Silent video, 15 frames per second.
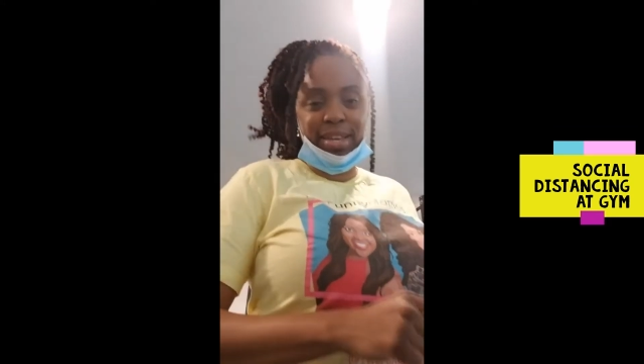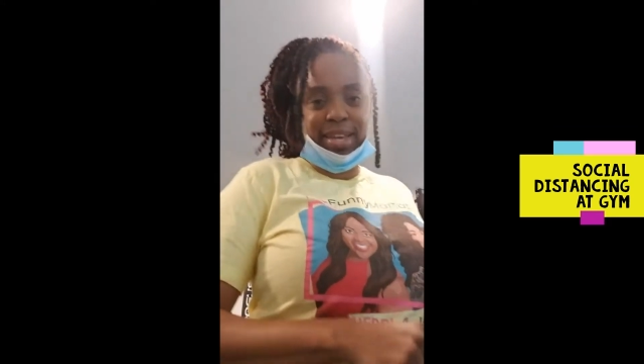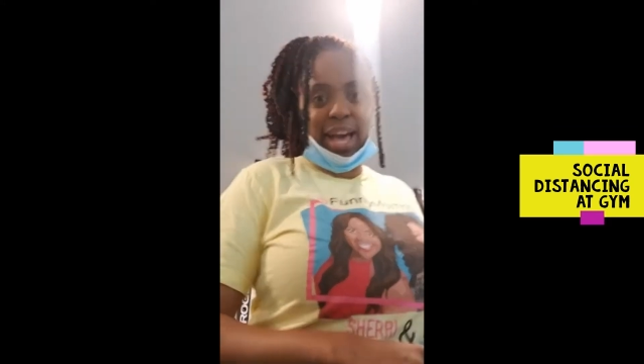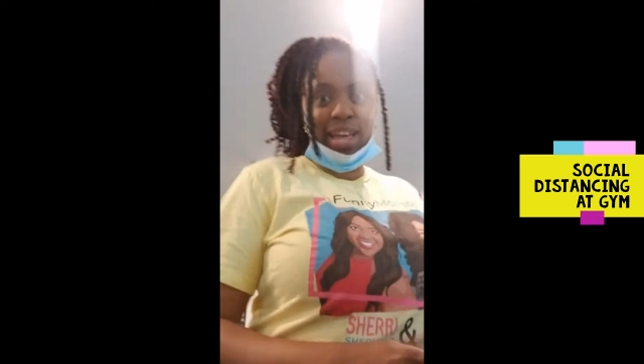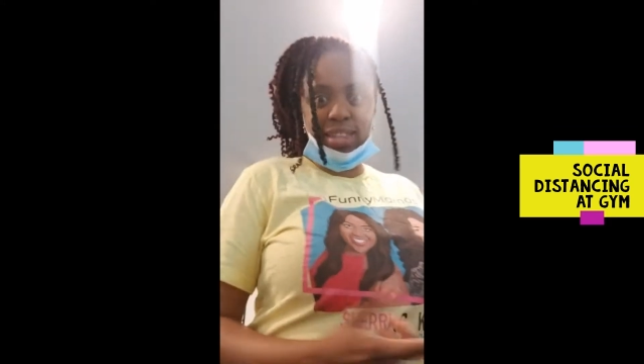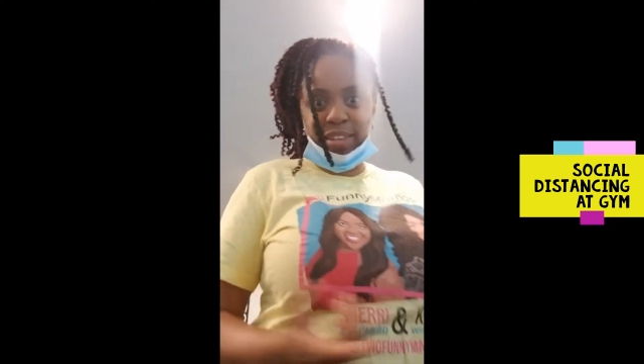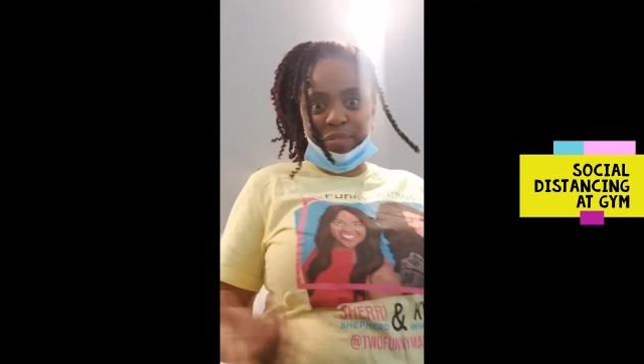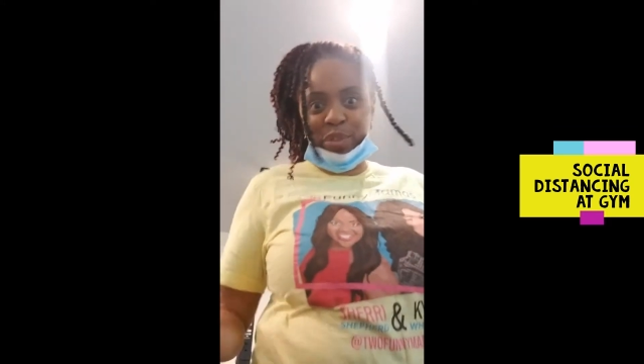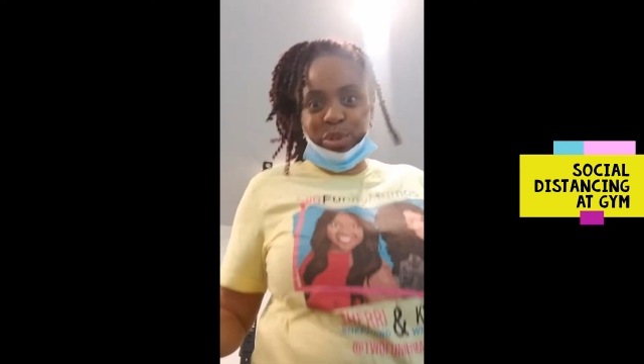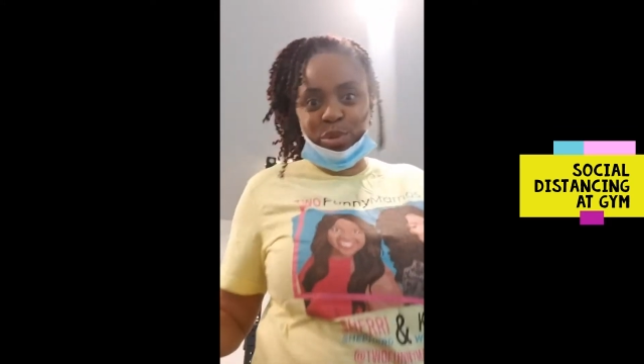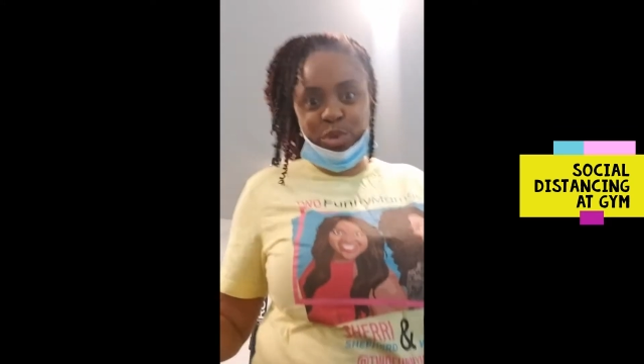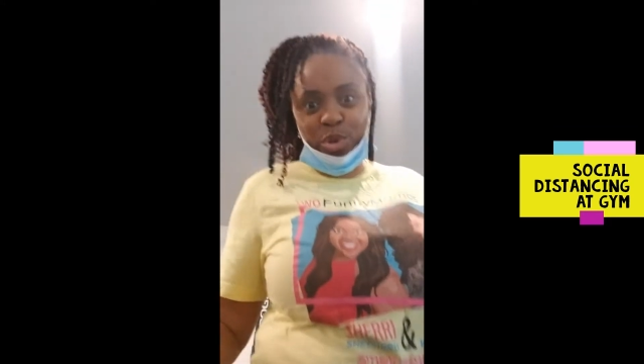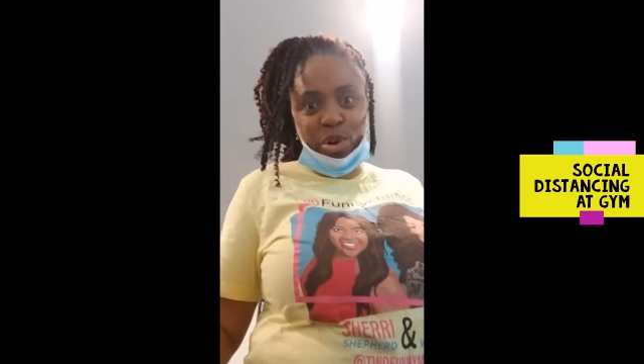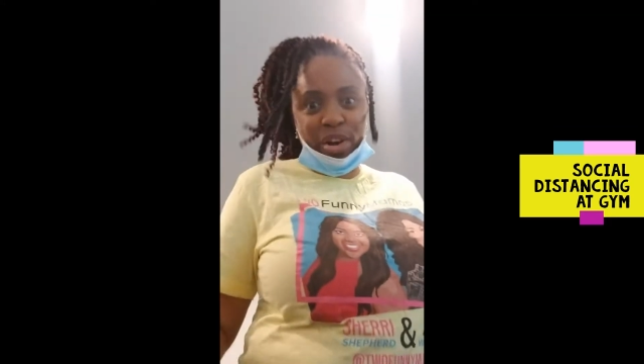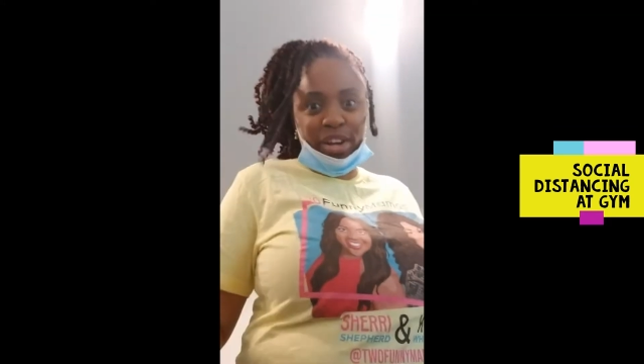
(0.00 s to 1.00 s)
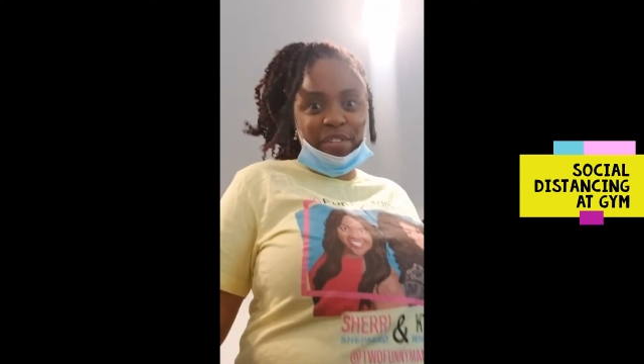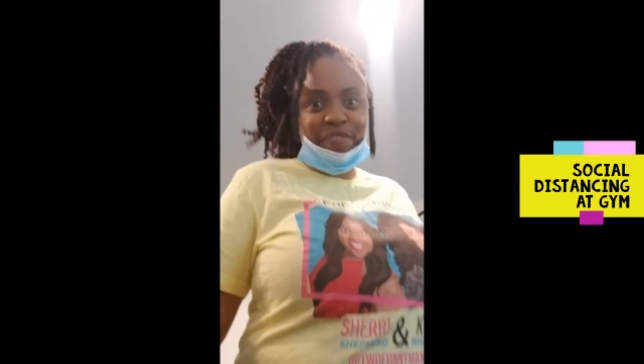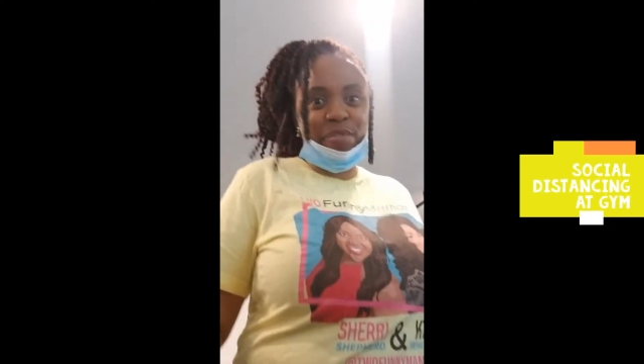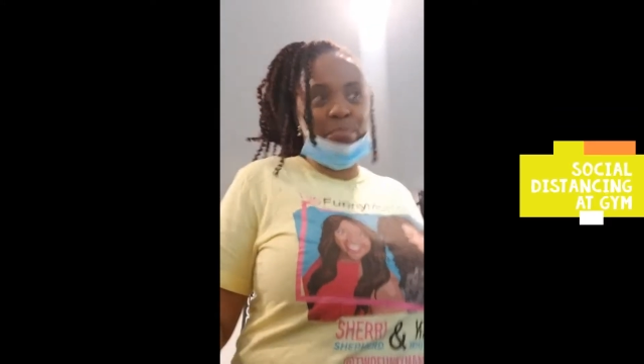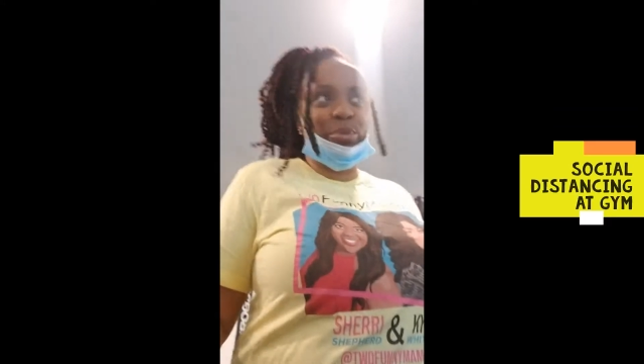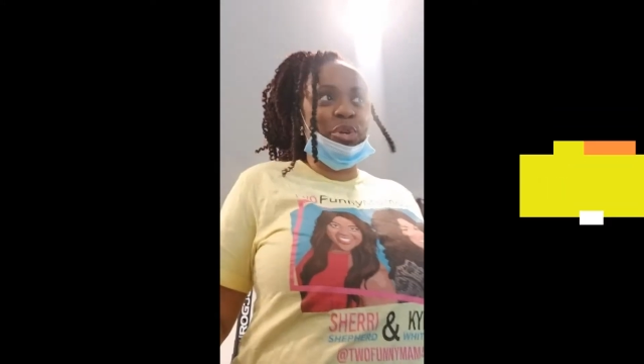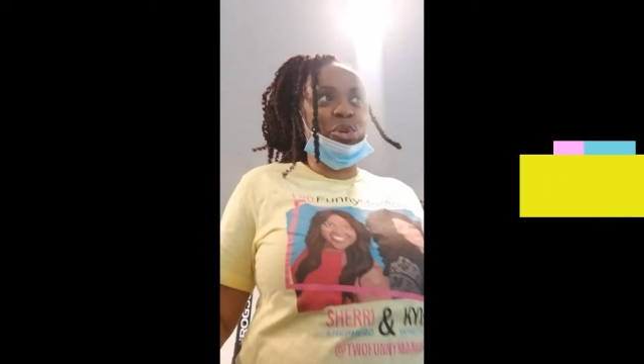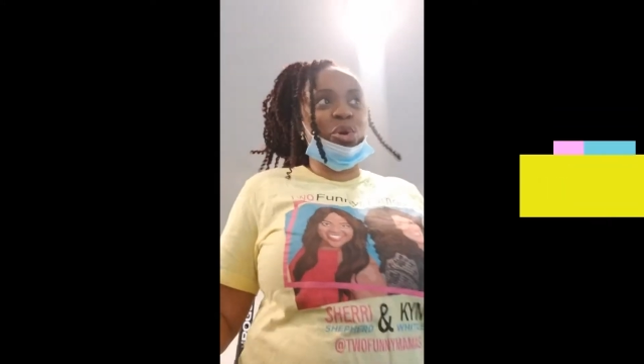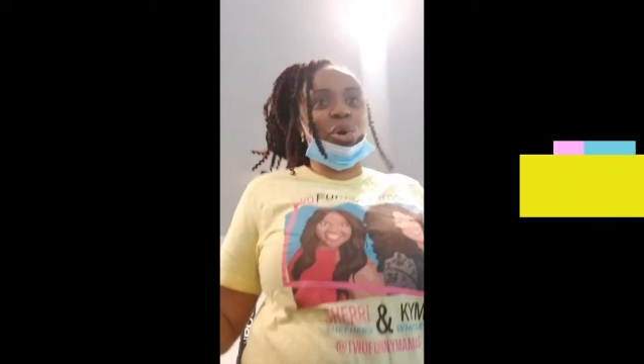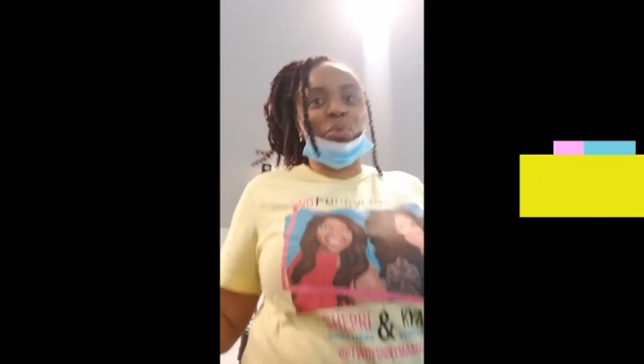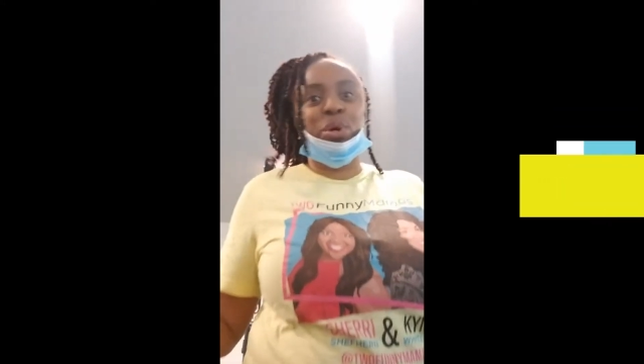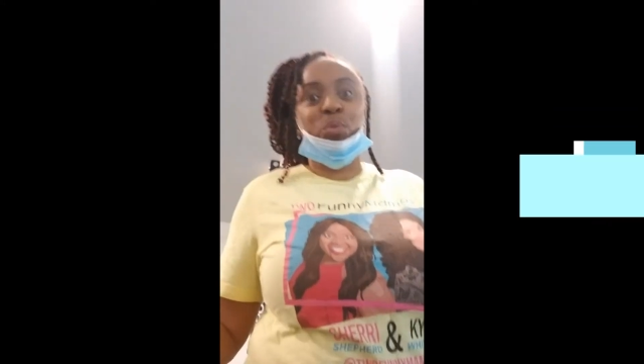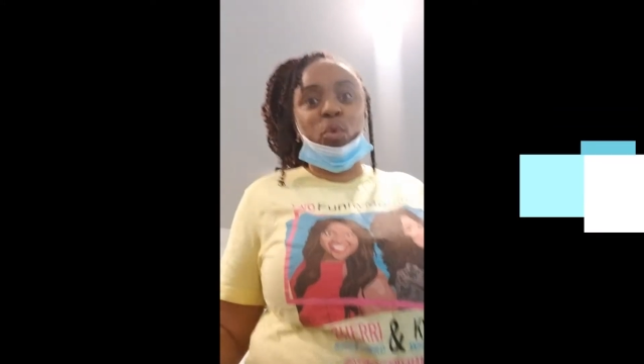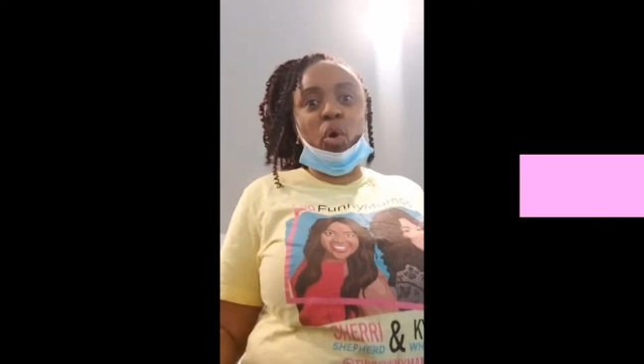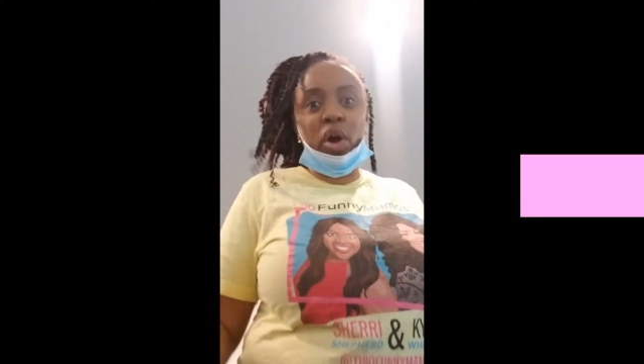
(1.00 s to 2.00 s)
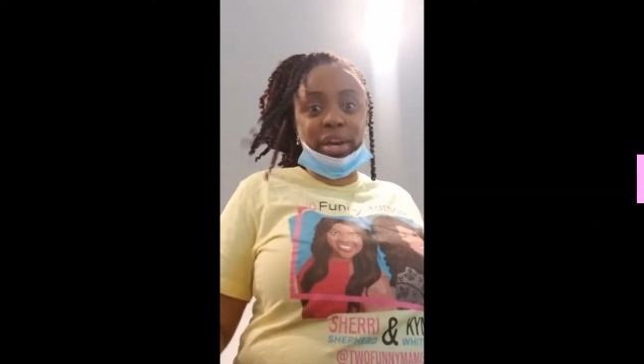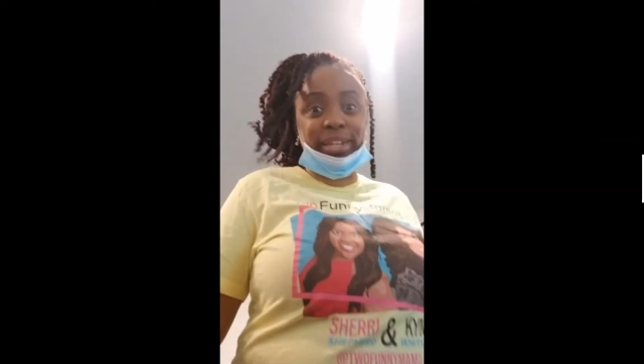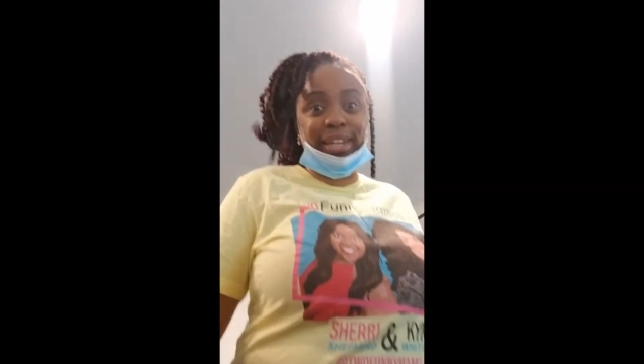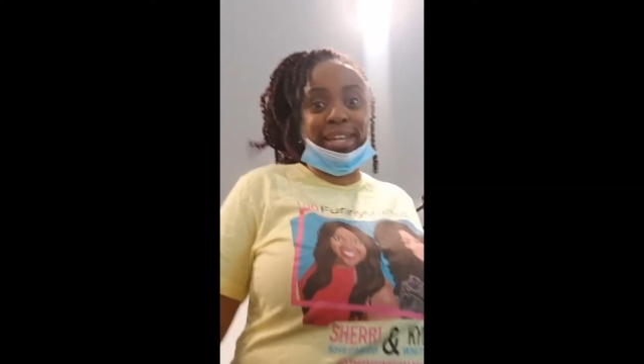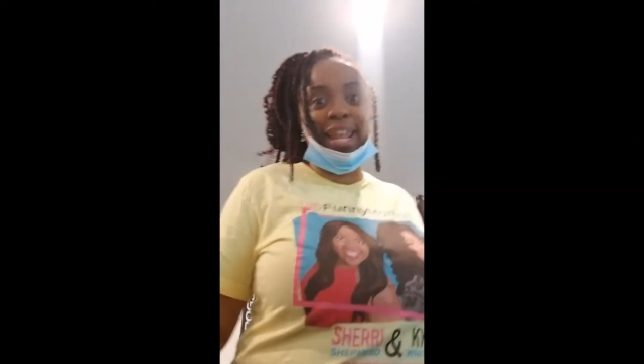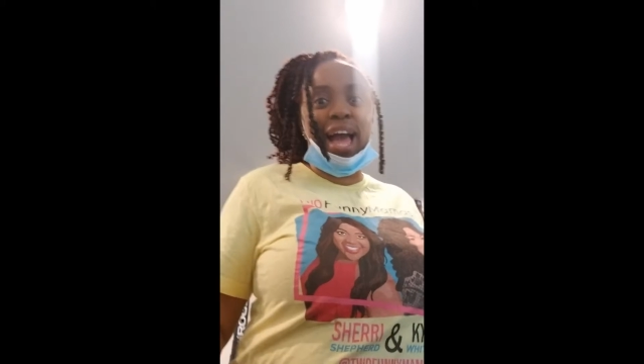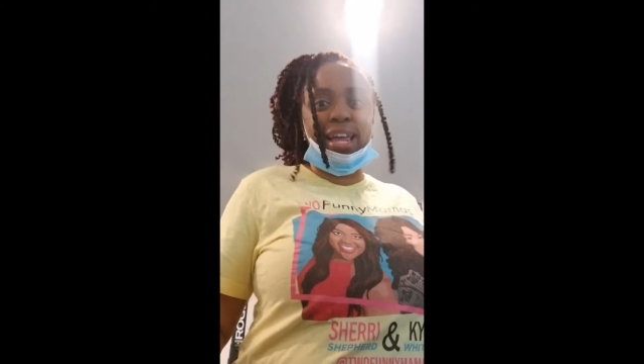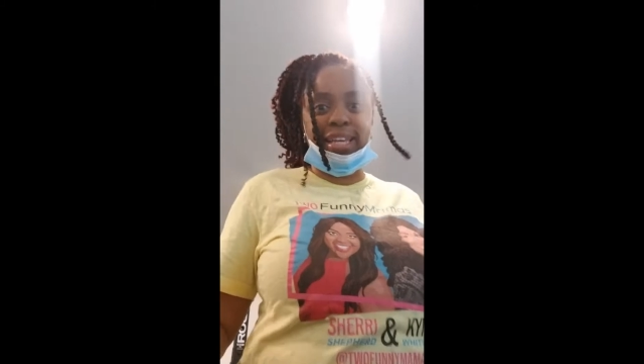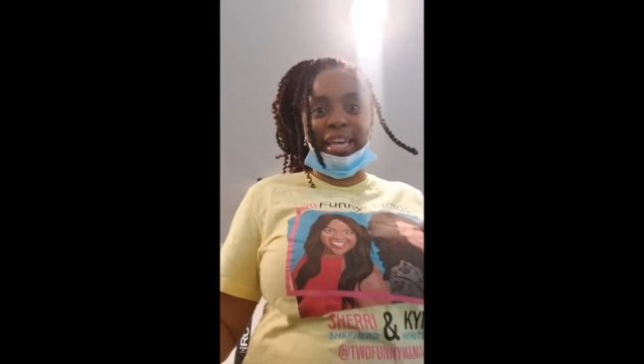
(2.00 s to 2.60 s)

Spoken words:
I lived in New York. I'm from New York. We're walking a lot.